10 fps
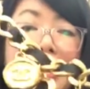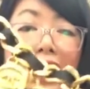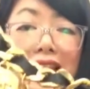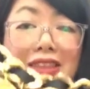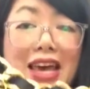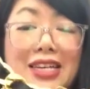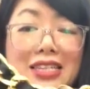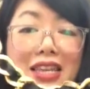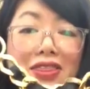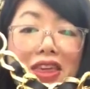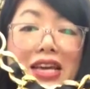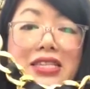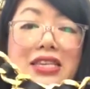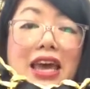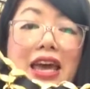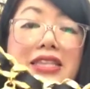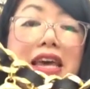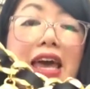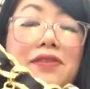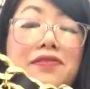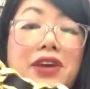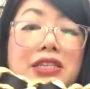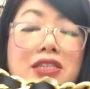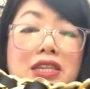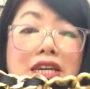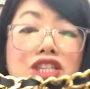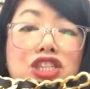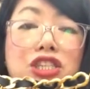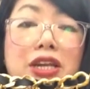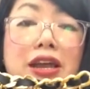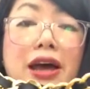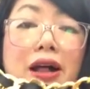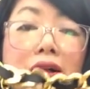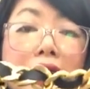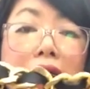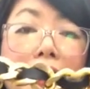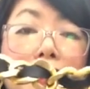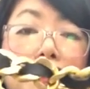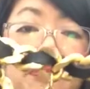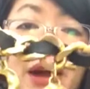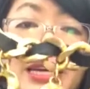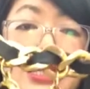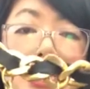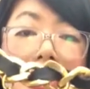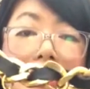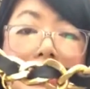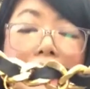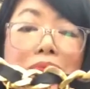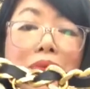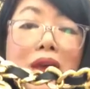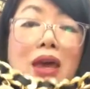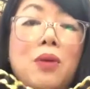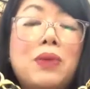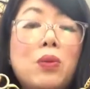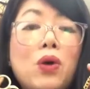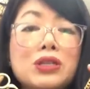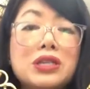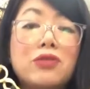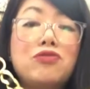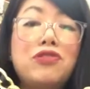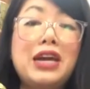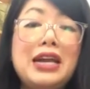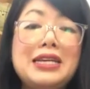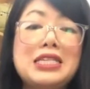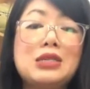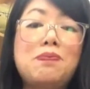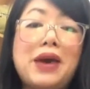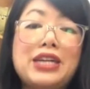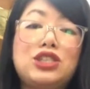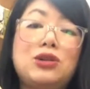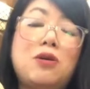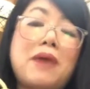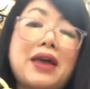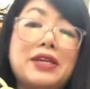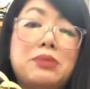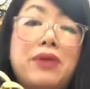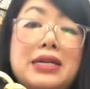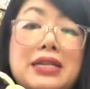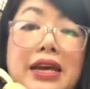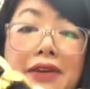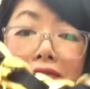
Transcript: Is this? This is a vintage Chanel um, bracelet. But what's really special about this bracelet, it